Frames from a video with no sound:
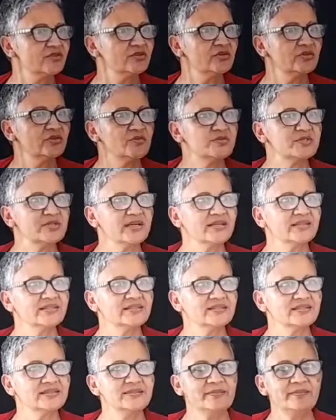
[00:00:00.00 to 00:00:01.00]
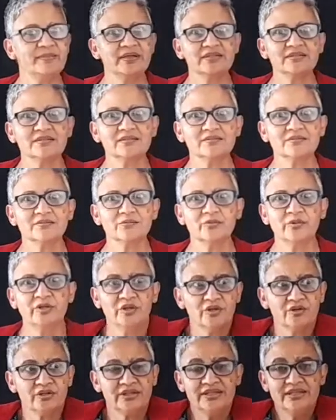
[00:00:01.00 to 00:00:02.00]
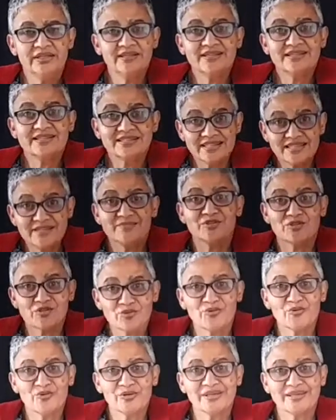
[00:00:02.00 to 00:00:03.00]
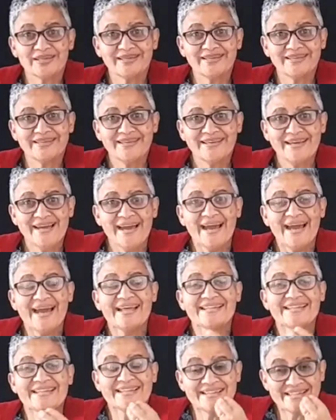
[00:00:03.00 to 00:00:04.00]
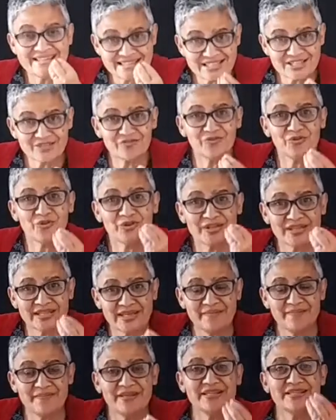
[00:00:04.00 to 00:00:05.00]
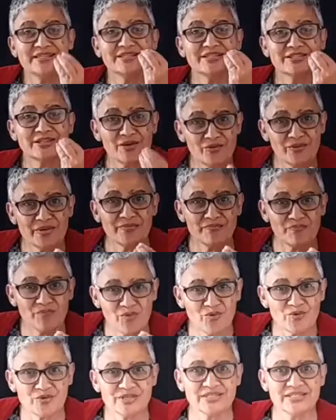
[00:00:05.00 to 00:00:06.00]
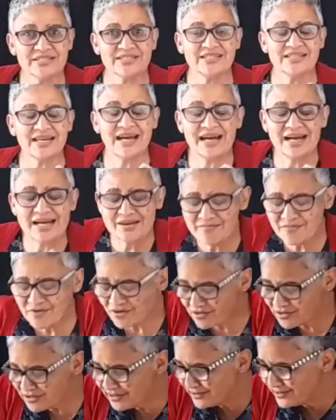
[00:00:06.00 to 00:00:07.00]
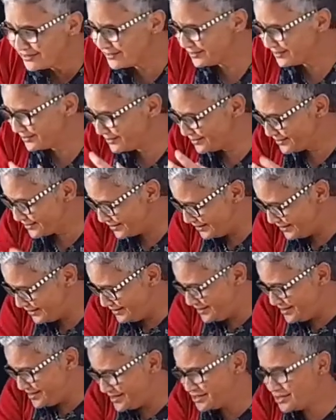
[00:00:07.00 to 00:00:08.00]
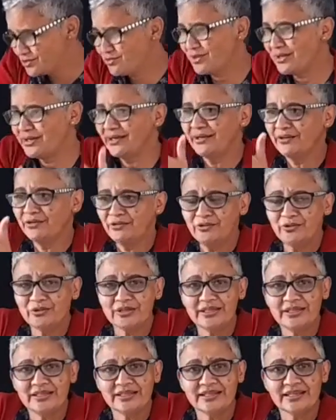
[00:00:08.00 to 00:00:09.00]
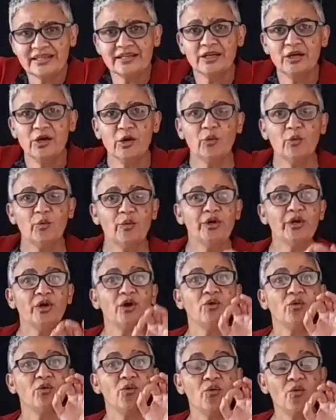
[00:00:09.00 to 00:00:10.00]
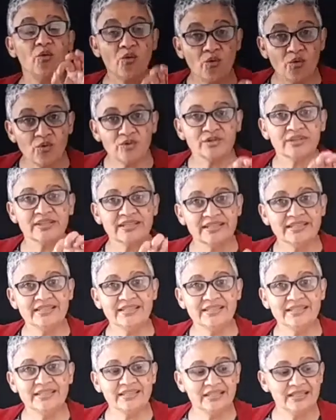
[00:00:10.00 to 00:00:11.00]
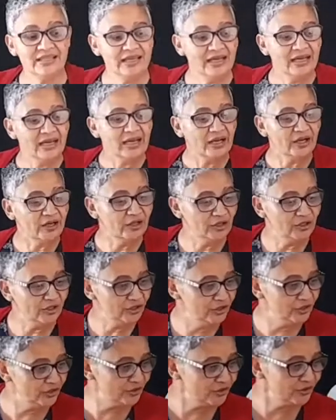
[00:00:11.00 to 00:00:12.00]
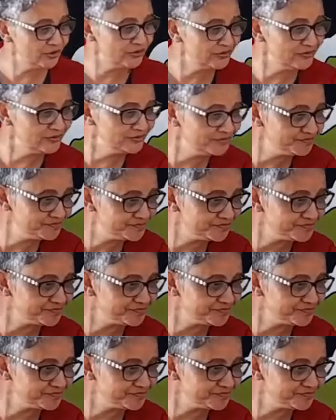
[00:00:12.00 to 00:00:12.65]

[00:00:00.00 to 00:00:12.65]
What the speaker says: groups and see, but we are reading the same story. And this for them is so important. I'm not reading this one and you're reading that. We are all reading Leon